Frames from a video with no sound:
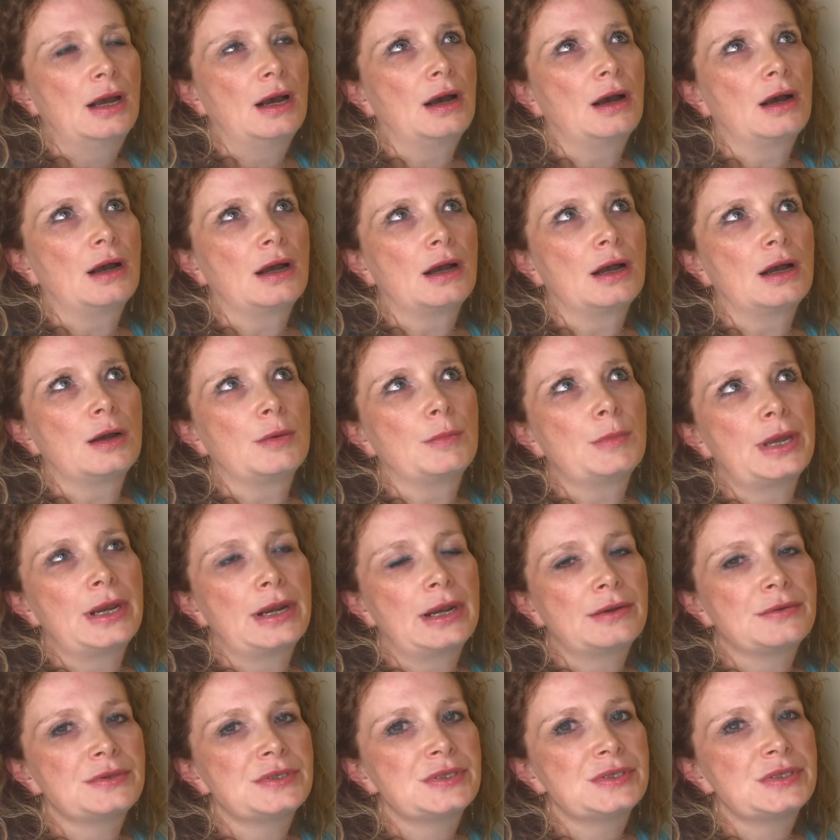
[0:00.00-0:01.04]
And
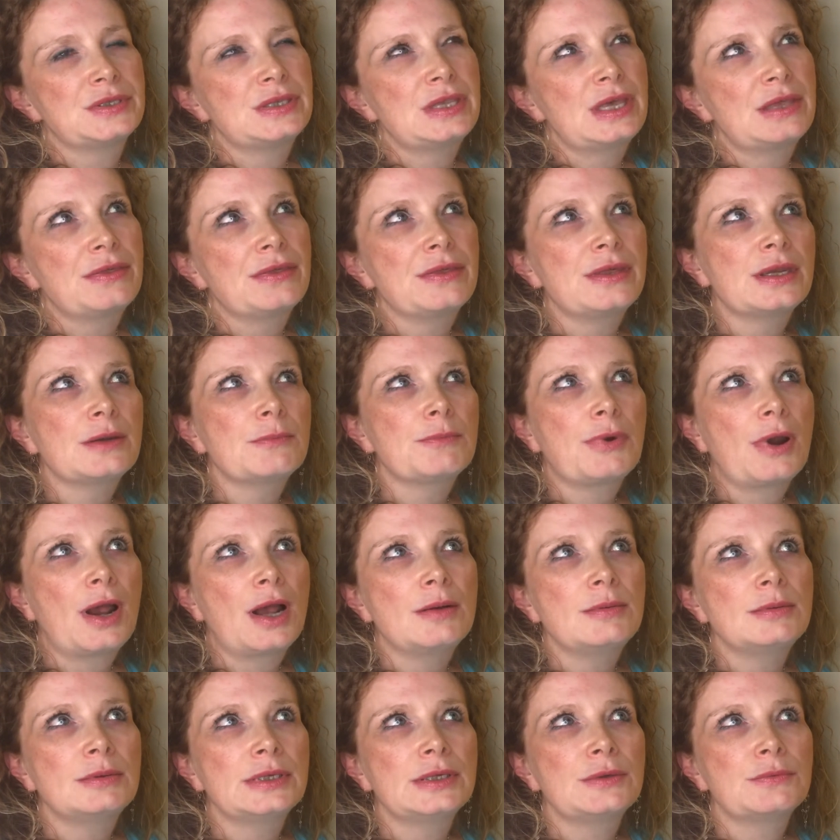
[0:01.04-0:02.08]
I think
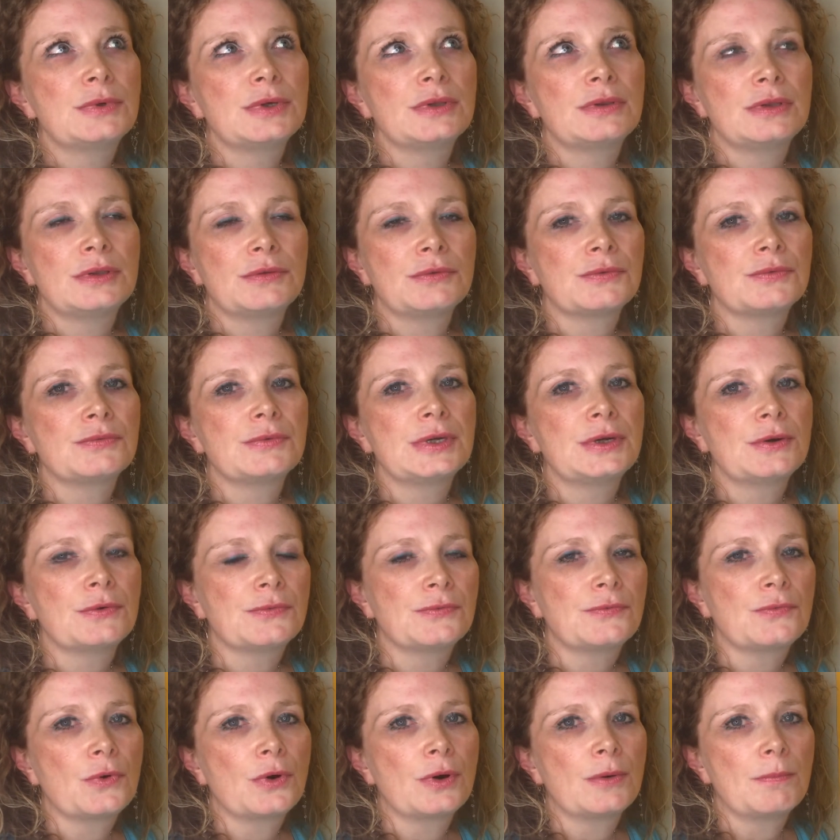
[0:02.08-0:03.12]
probably within 3 or
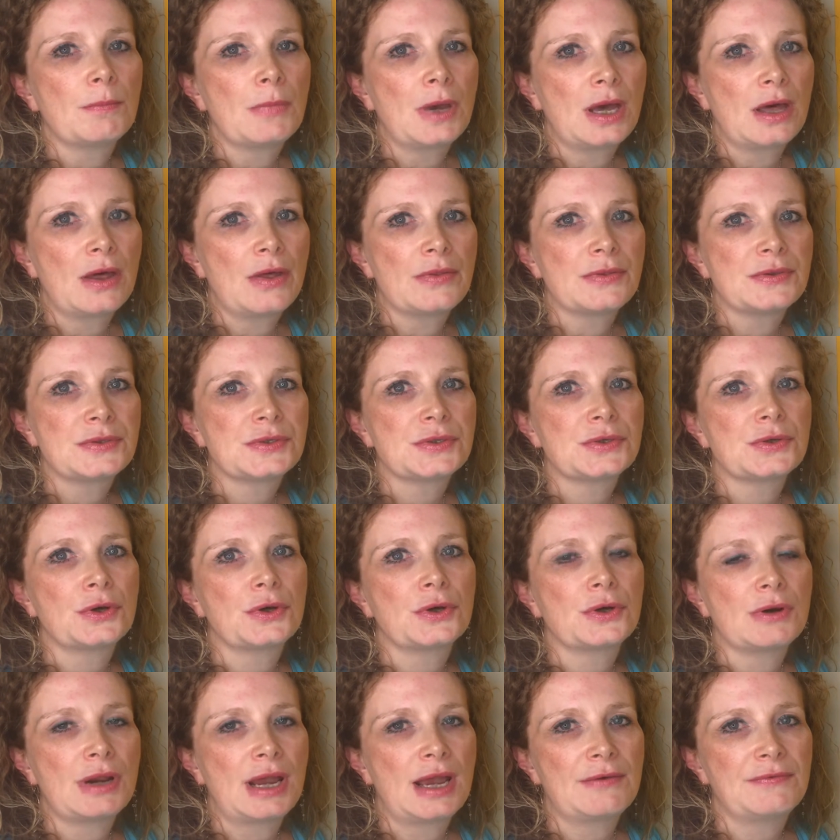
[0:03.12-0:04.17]
4 months,
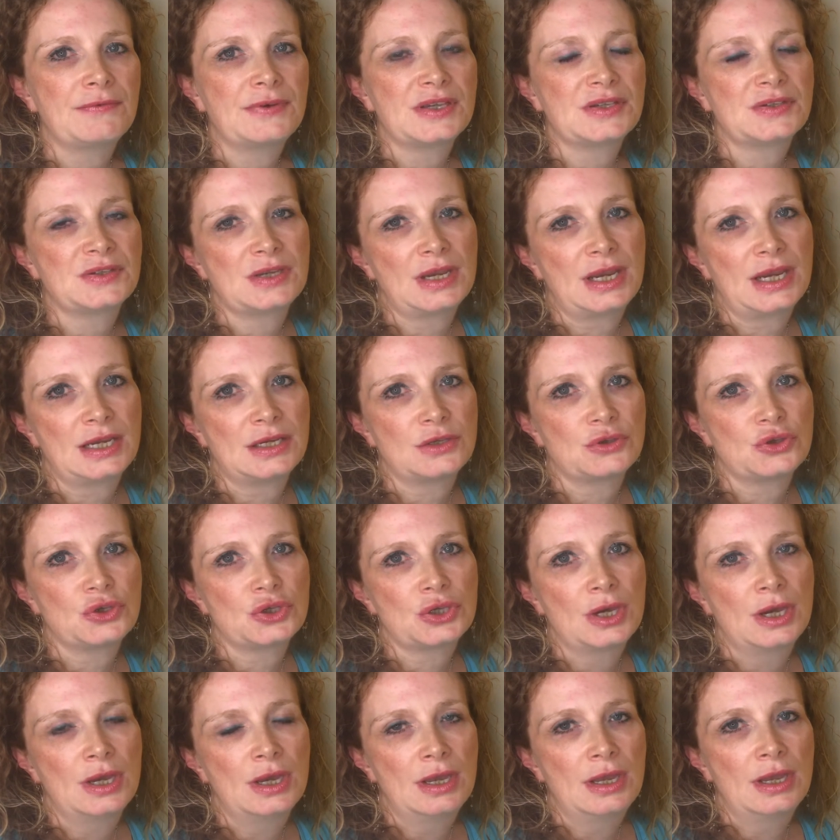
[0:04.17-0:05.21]
her FSH
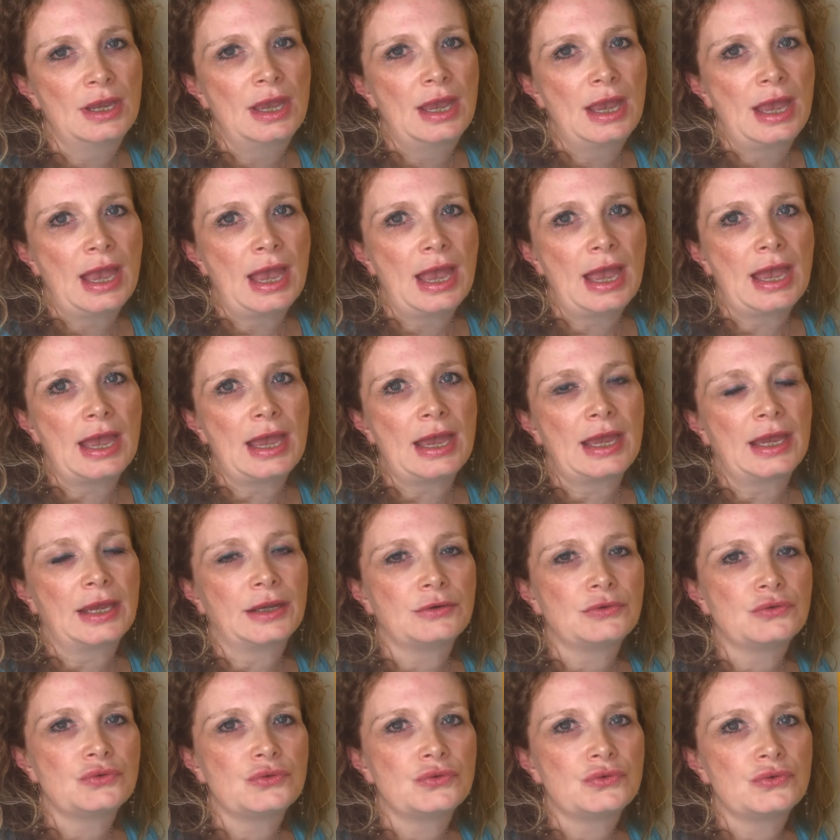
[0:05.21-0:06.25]

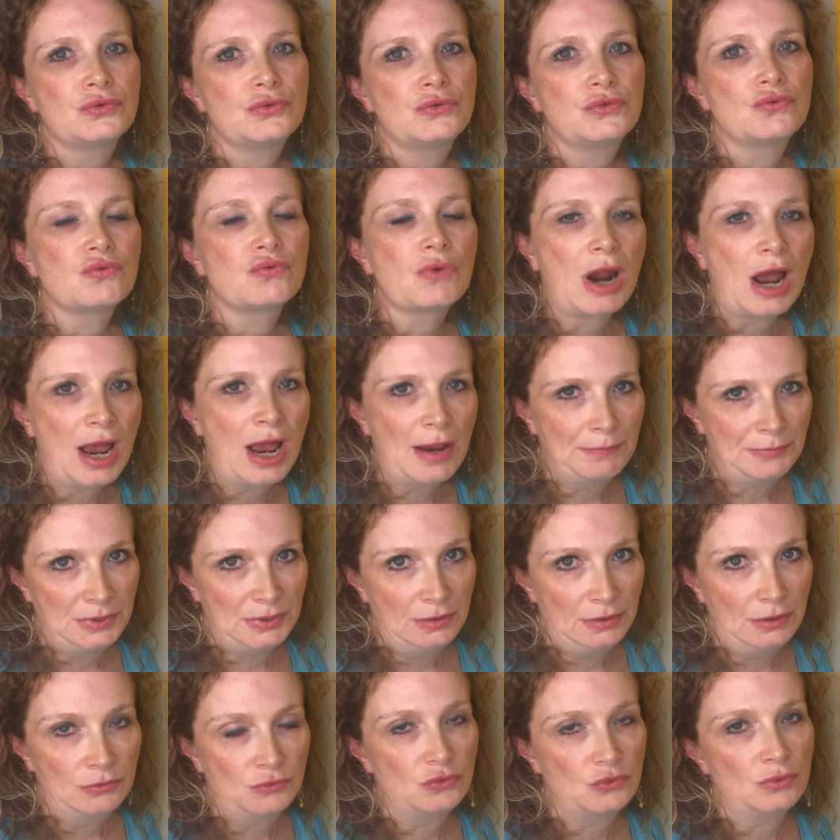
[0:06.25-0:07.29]
had
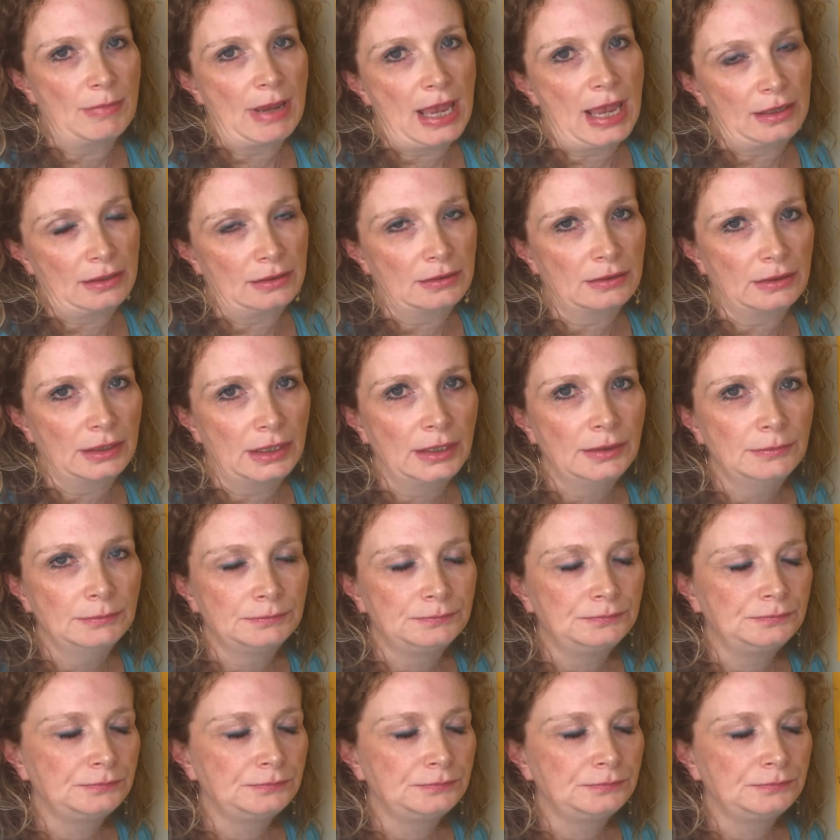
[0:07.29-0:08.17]
dropped dramatically,